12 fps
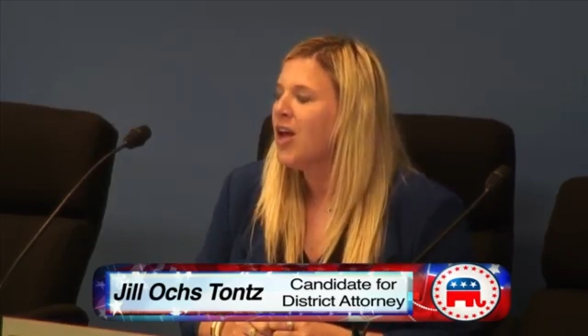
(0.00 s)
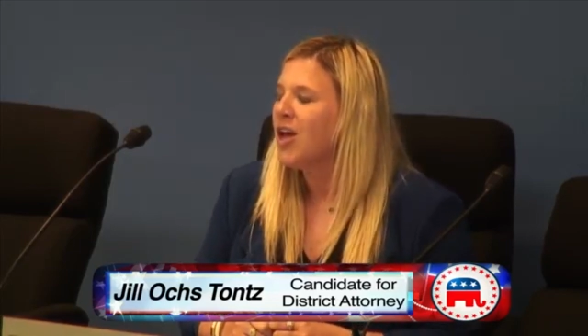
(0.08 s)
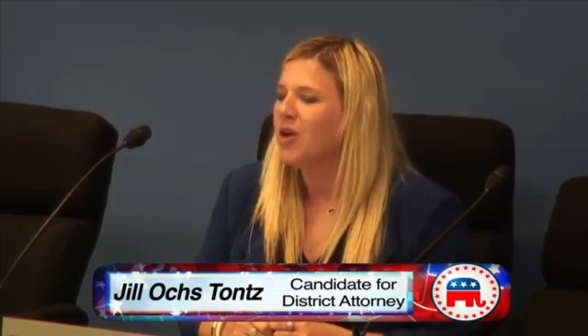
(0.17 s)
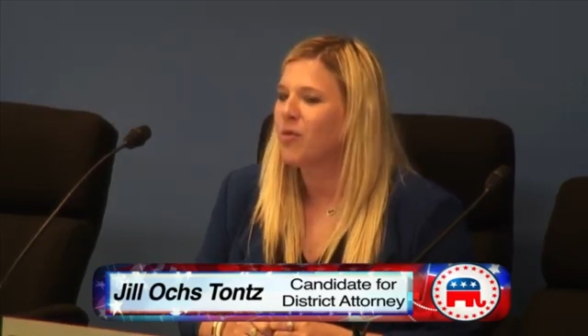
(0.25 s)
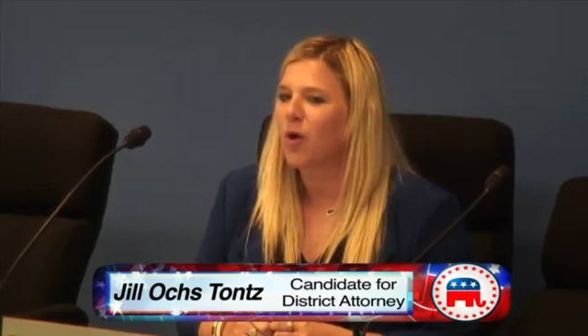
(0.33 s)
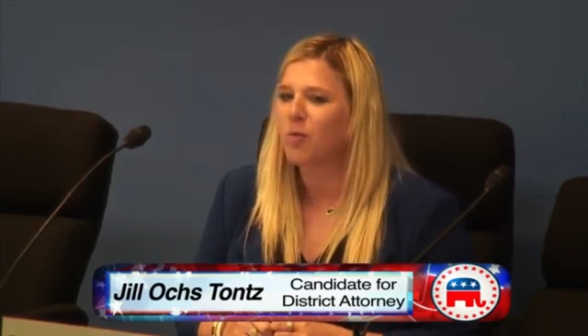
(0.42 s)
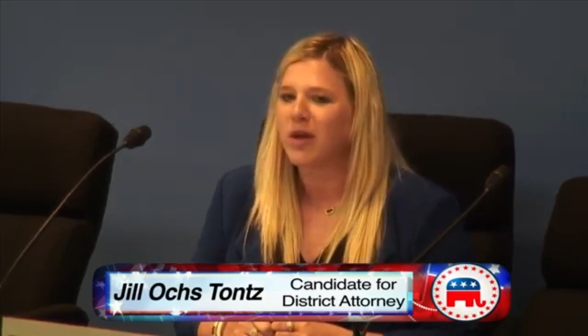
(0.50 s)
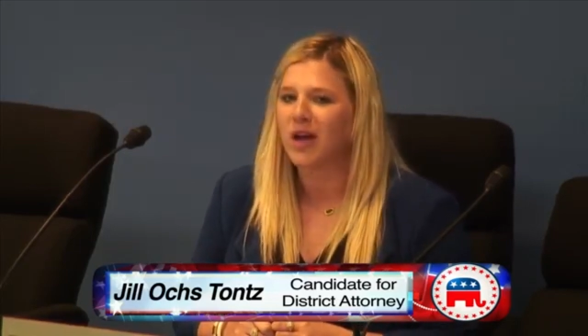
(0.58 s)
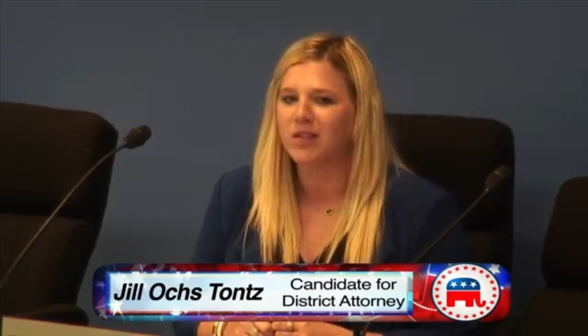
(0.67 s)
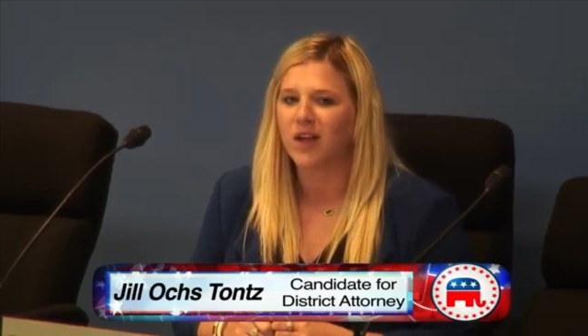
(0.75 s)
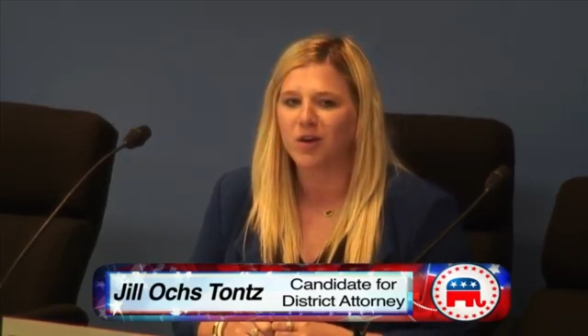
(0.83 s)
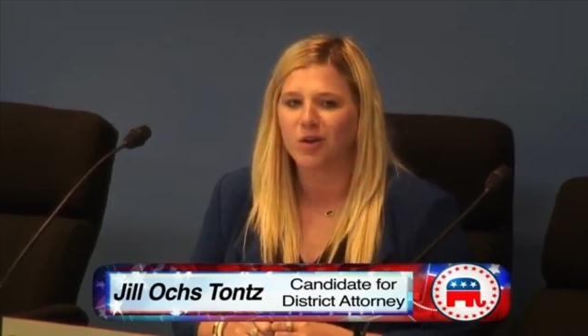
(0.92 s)
He wrote me a
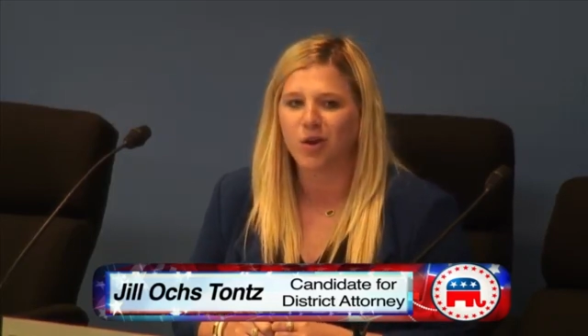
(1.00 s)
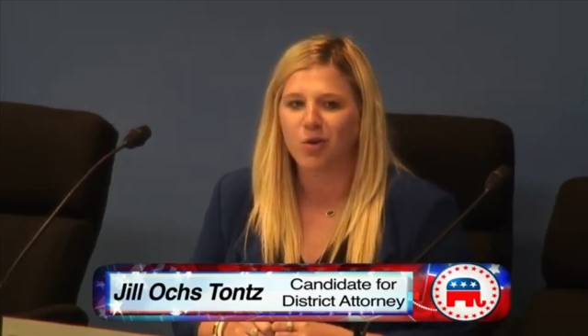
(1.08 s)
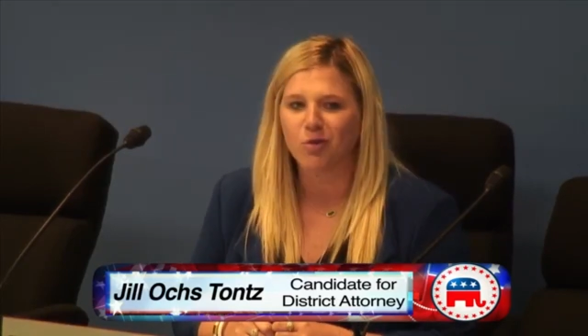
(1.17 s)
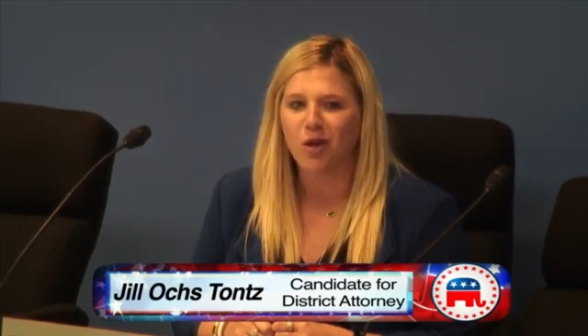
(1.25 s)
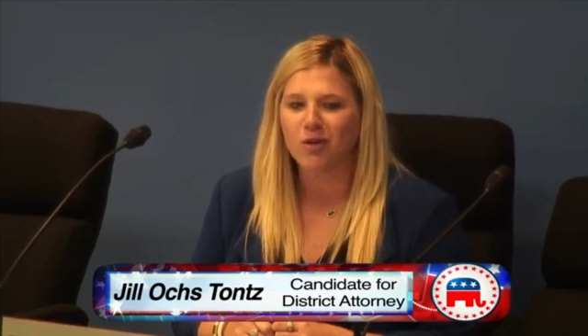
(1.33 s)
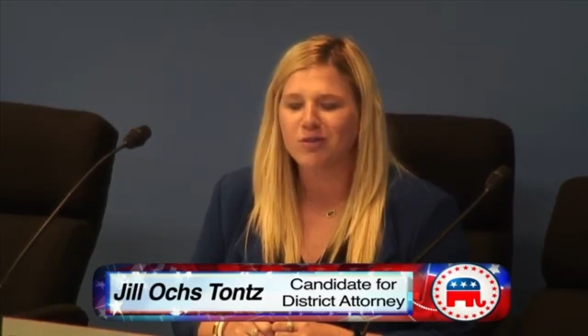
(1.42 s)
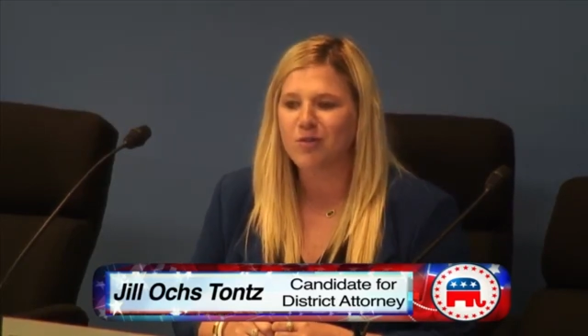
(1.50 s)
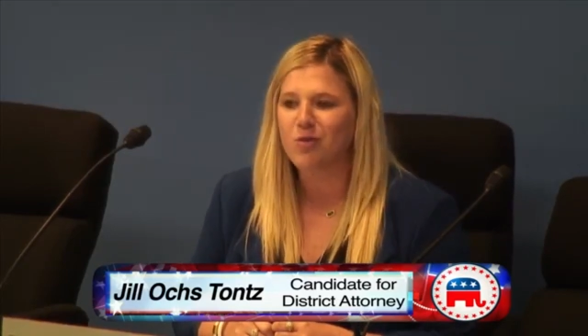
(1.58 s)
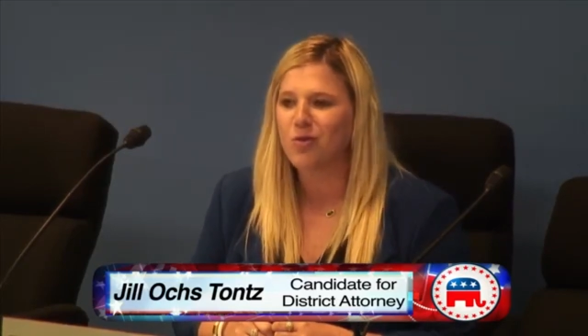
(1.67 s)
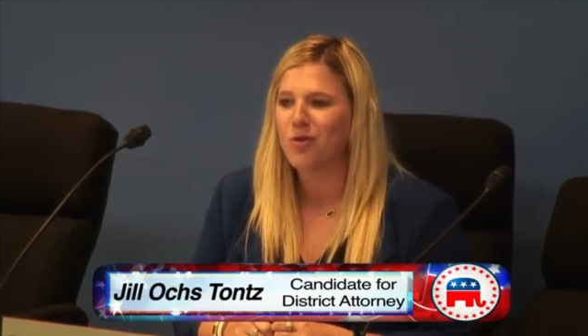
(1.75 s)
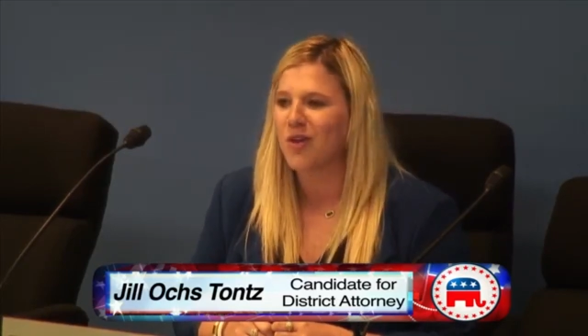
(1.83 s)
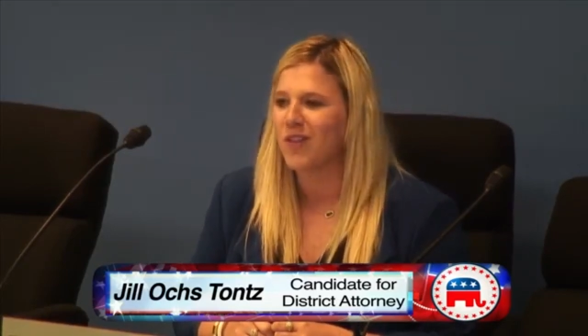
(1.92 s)
letter to go to law
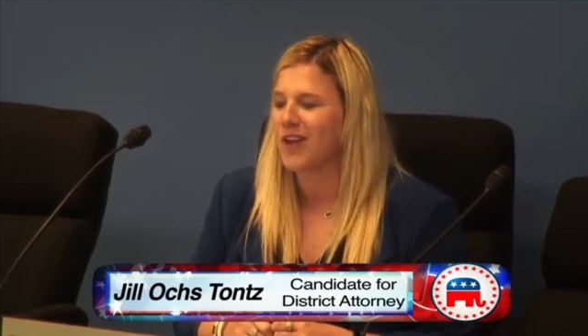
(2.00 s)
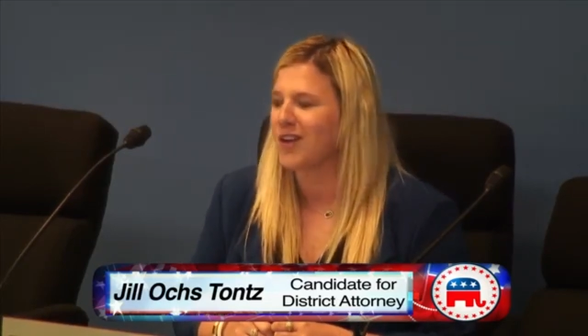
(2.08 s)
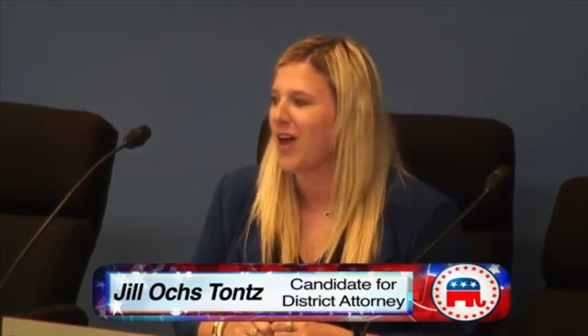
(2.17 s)
school and then